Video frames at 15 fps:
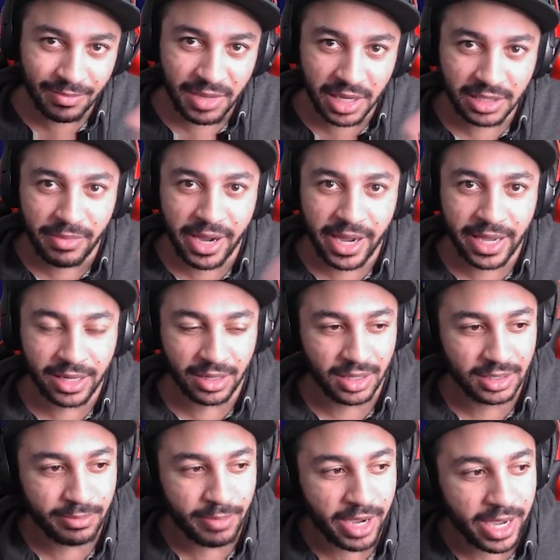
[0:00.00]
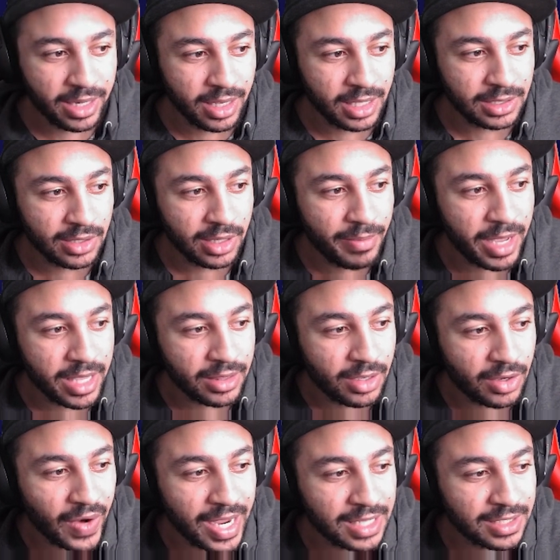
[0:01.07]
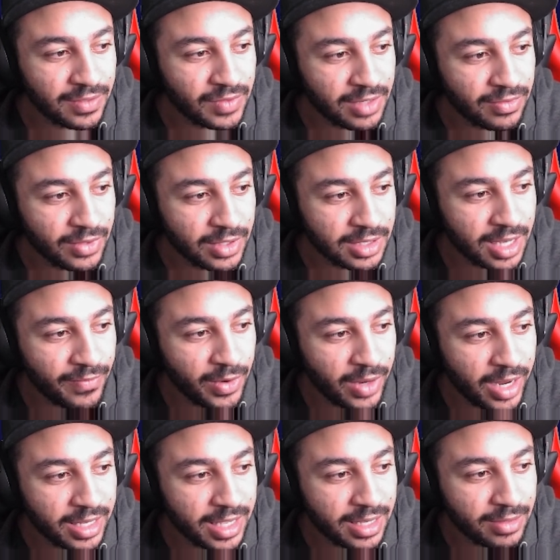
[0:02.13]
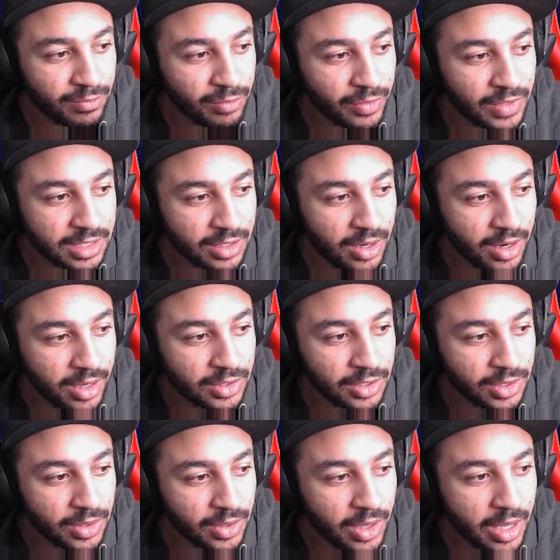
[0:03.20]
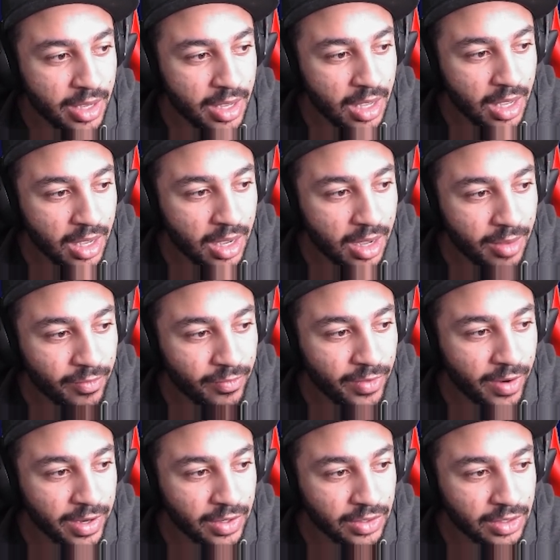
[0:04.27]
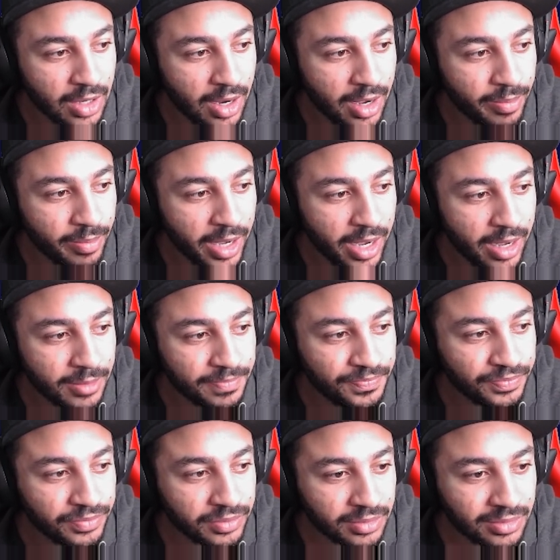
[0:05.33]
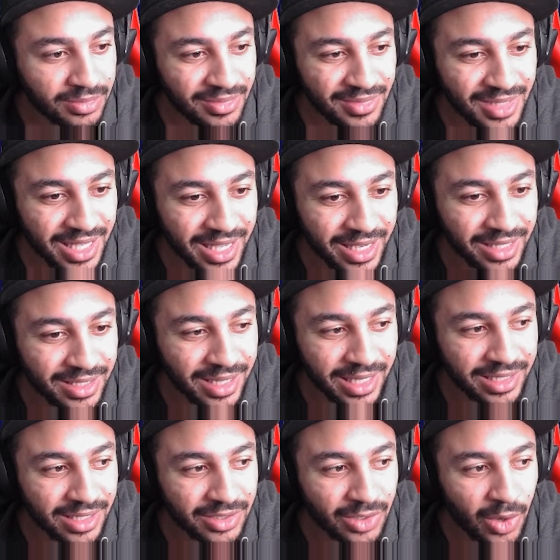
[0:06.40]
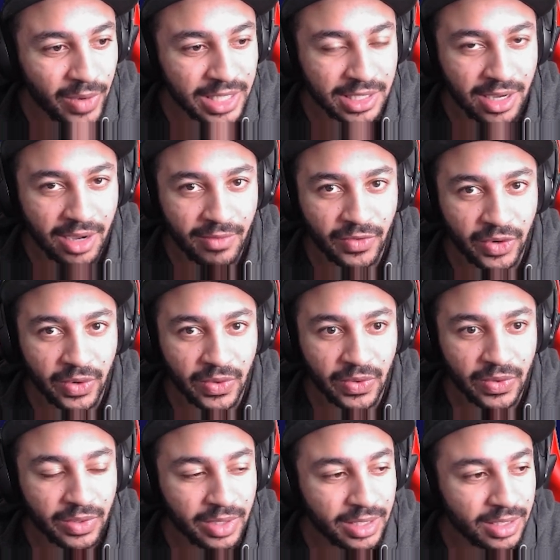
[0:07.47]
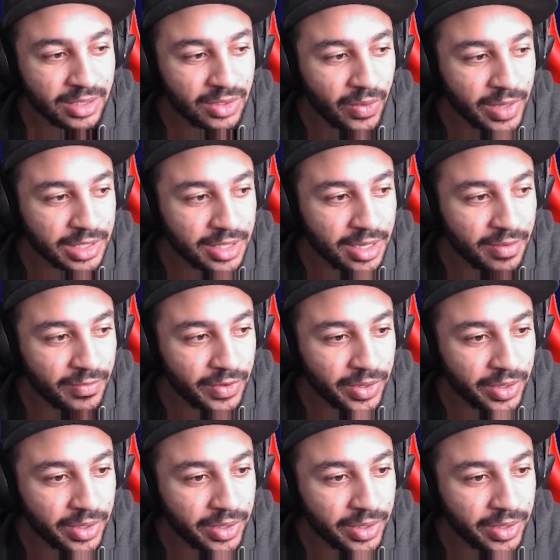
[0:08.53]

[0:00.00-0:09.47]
minor. It's minor. It's not going to make the greatest of difference. And I feel like that with this card too. Very good card, but he doesn't always come through. He doesn't always come through.